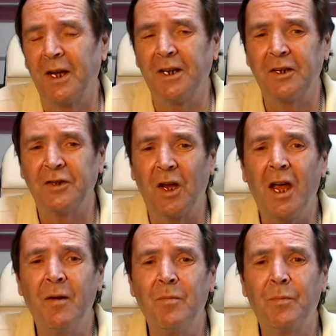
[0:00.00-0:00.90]
it's
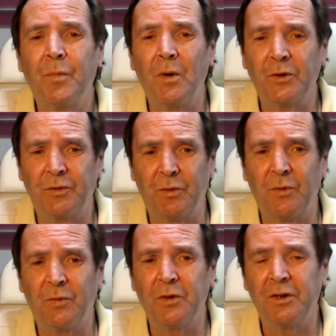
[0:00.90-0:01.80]
impossible
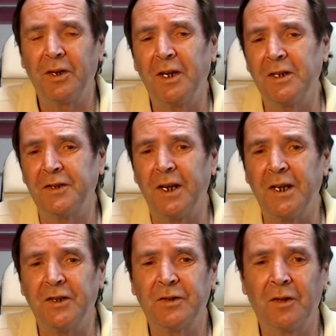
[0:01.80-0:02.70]
for the United
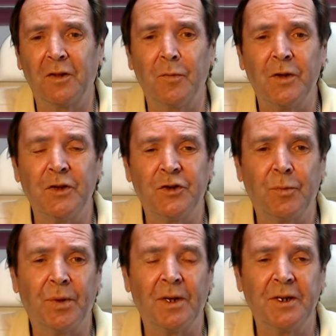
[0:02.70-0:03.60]
States to limit the
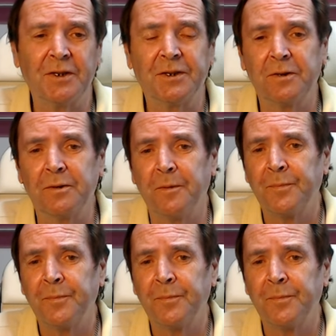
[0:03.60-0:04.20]
supplies to